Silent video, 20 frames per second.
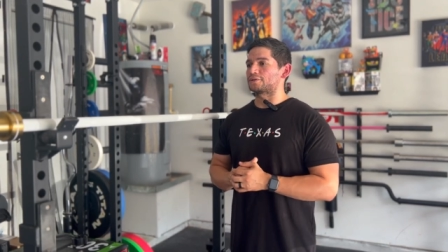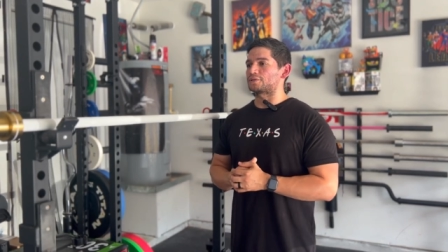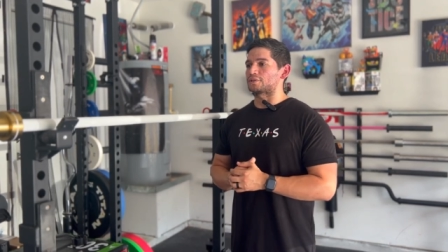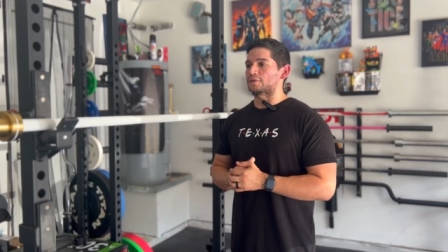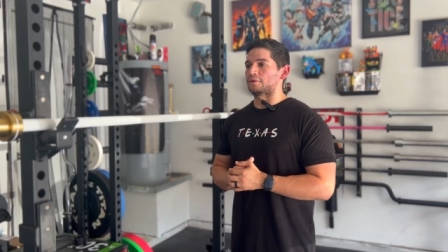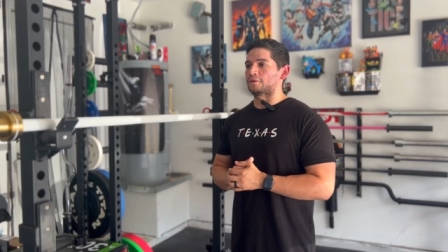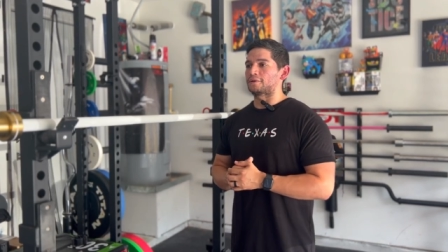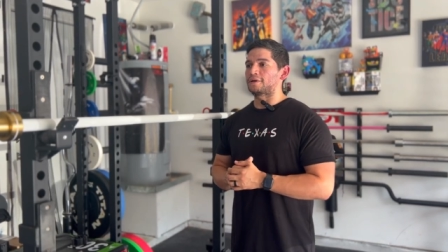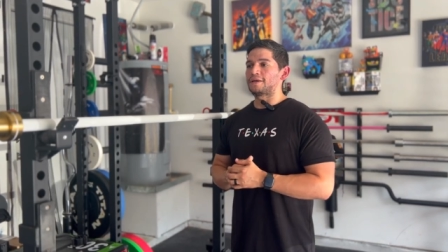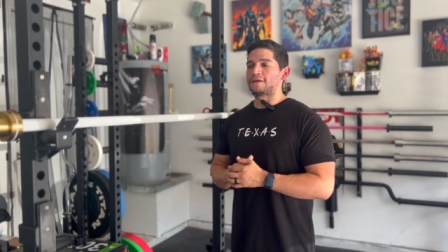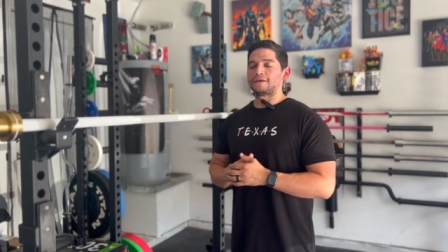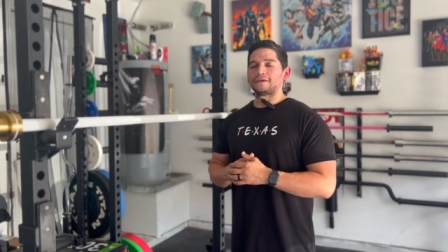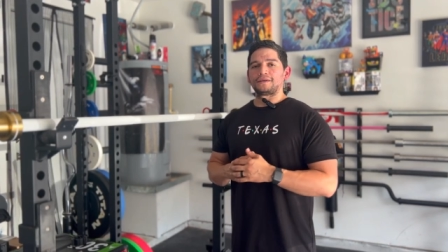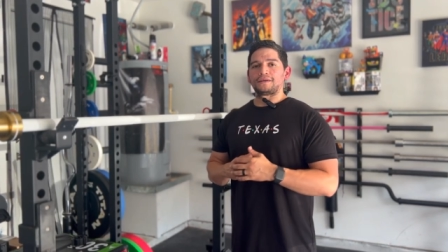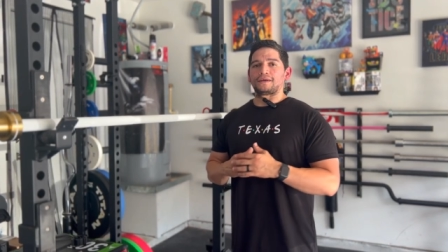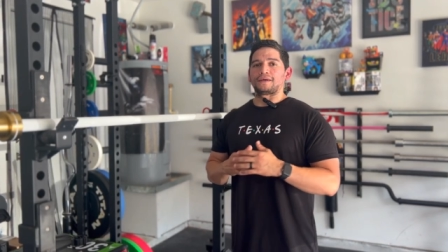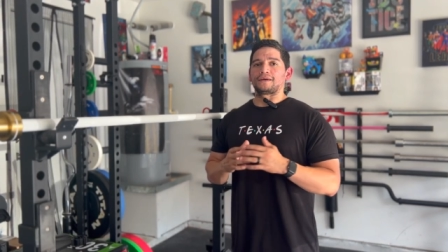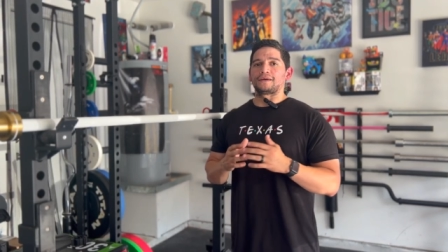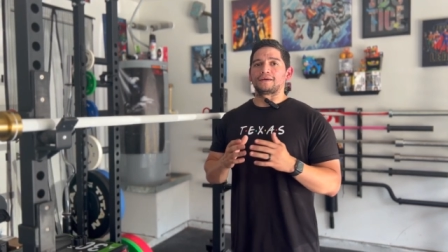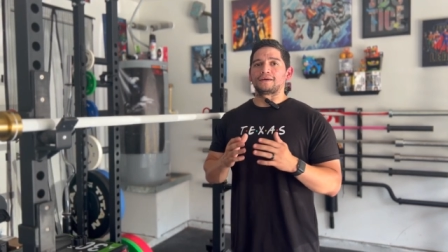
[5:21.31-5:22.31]
So
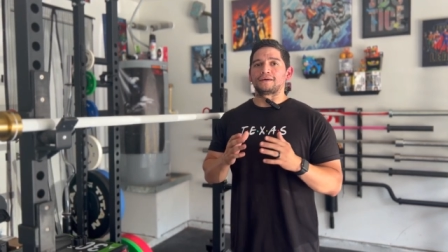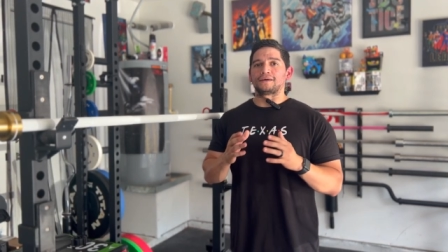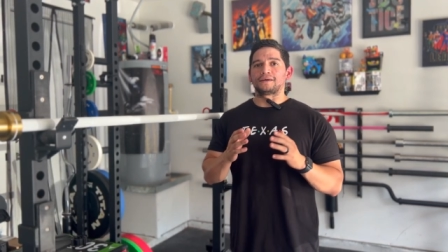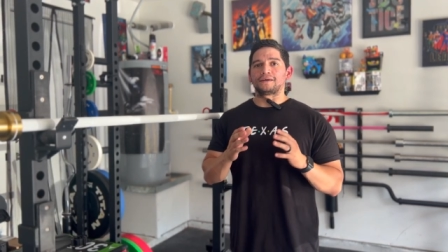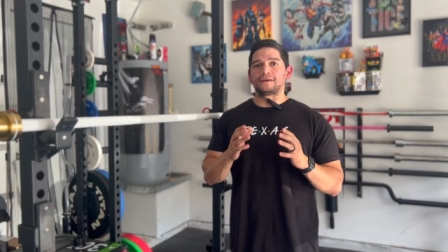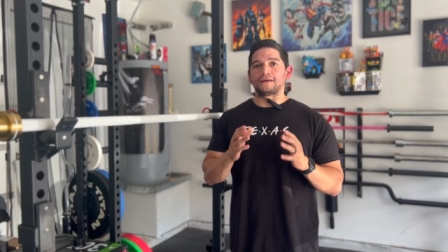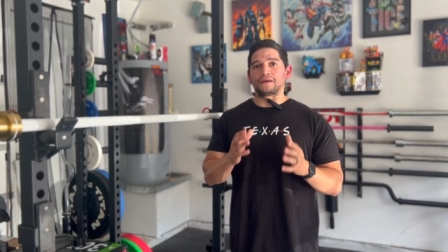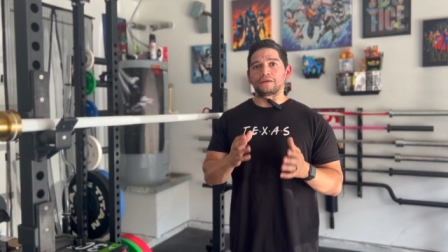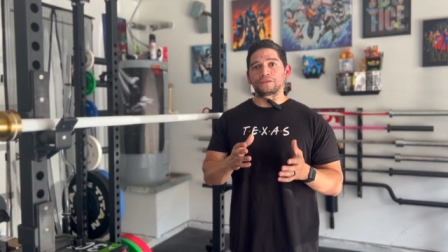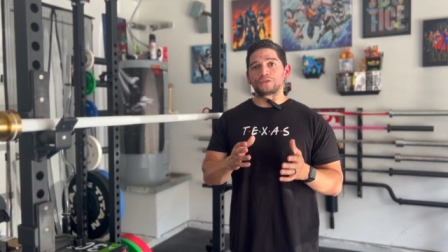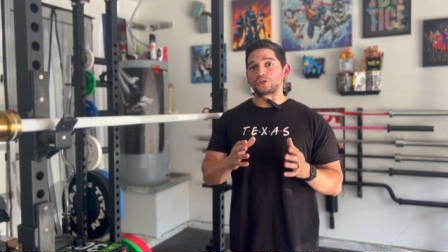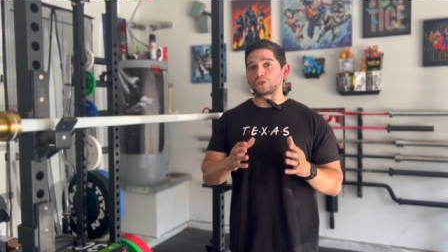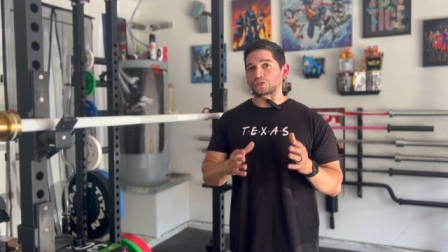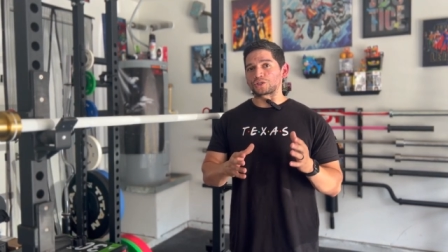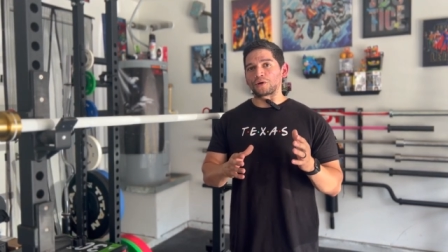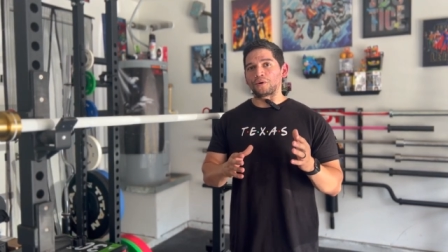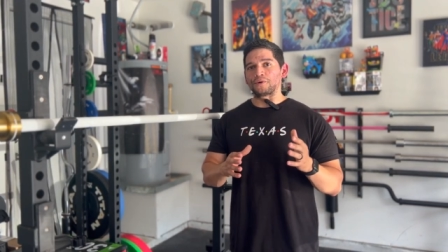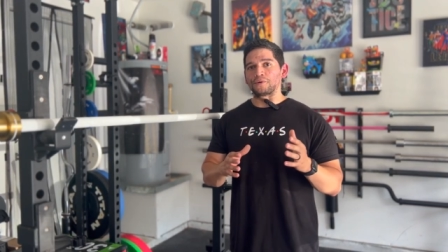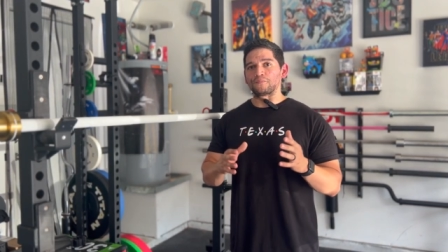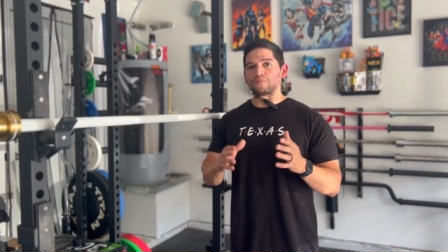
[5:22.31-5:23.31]
uh, just
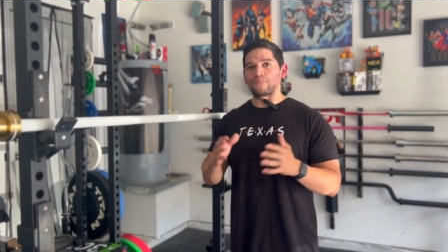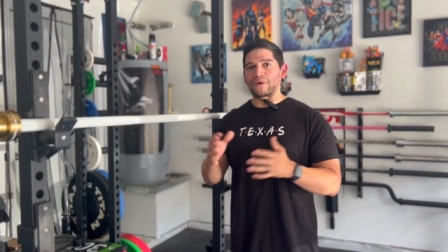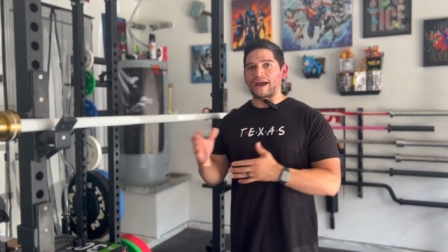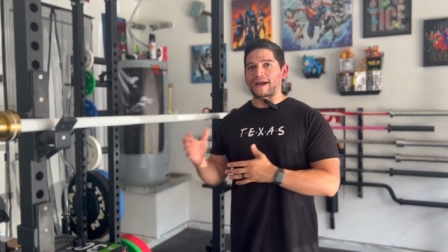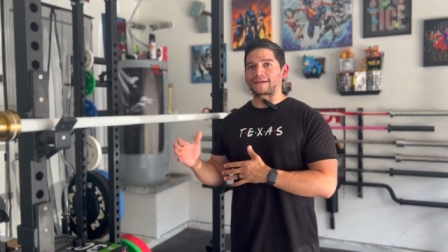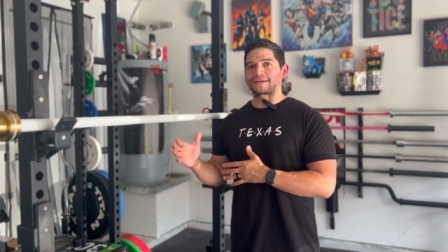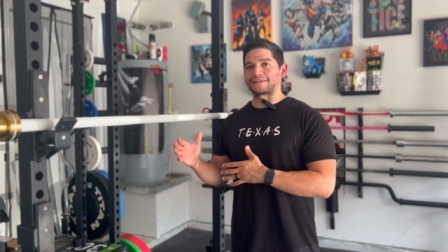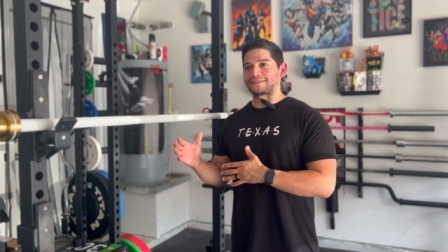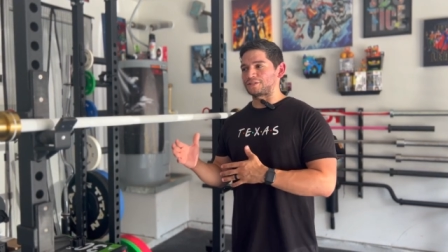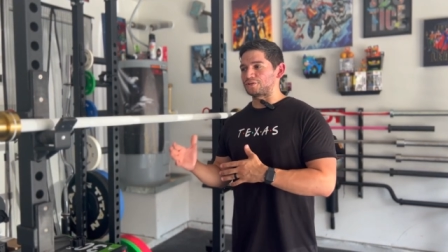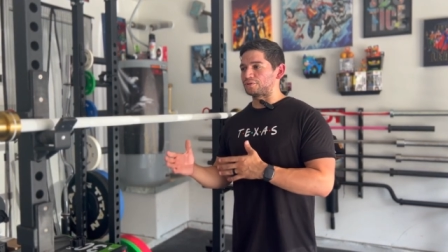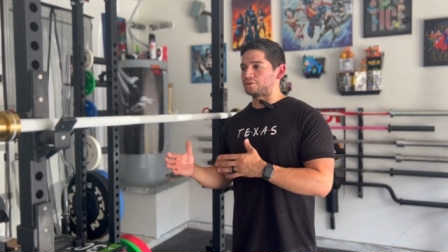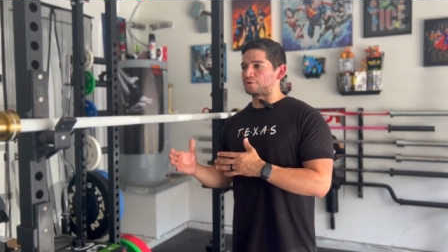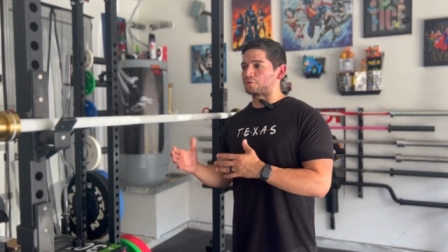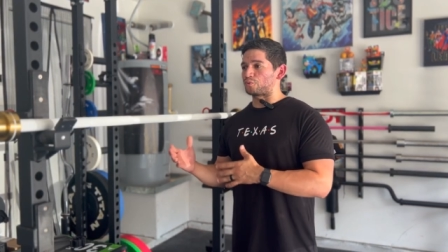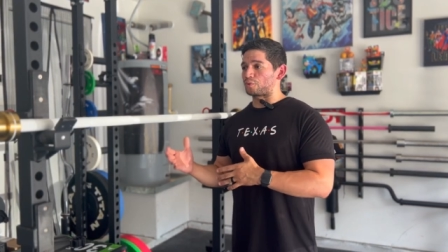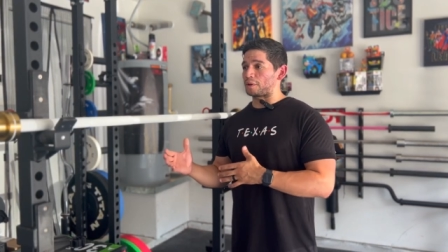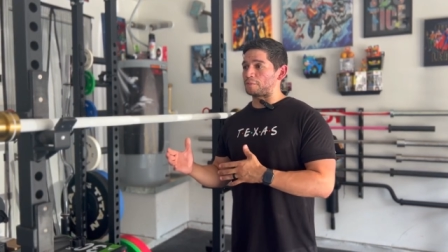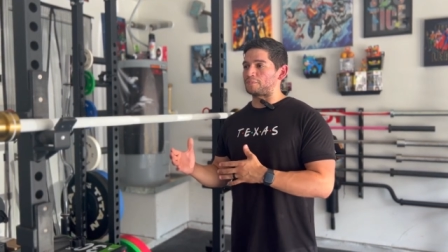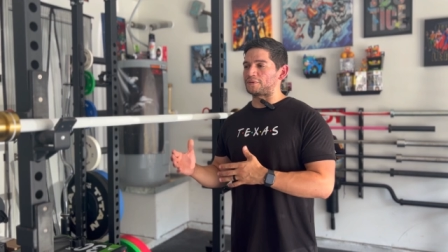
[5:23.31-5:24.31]
going back to the
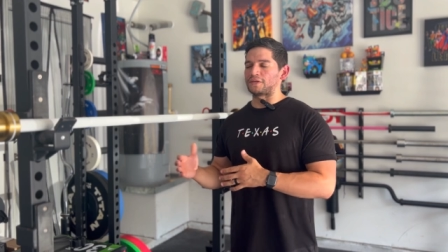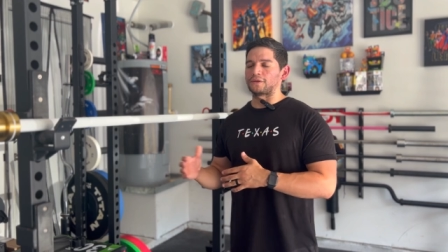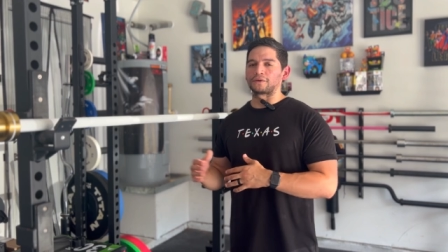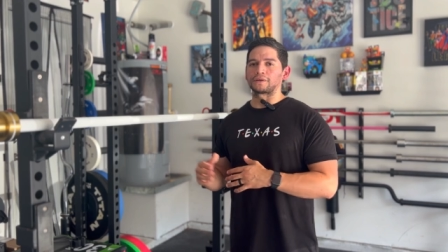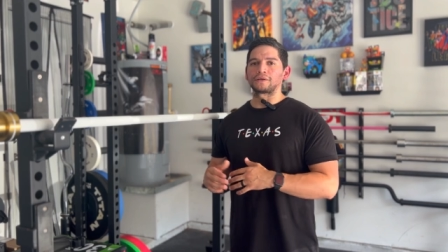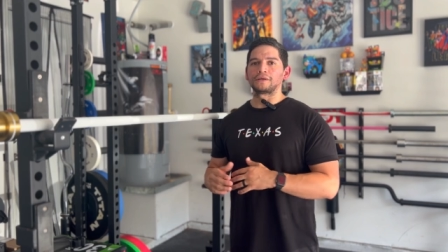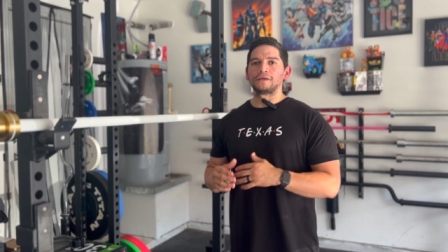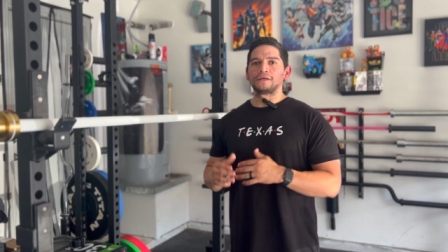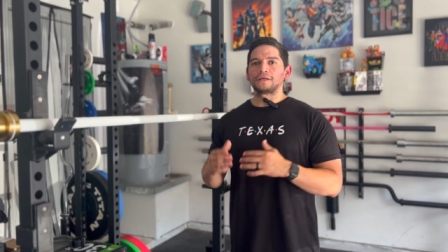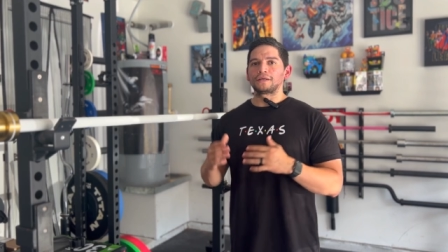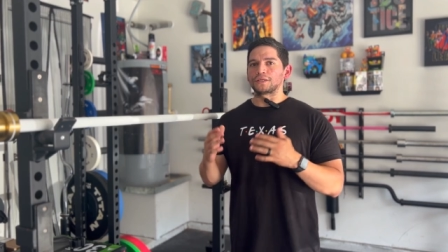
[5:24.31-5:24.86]
grip here,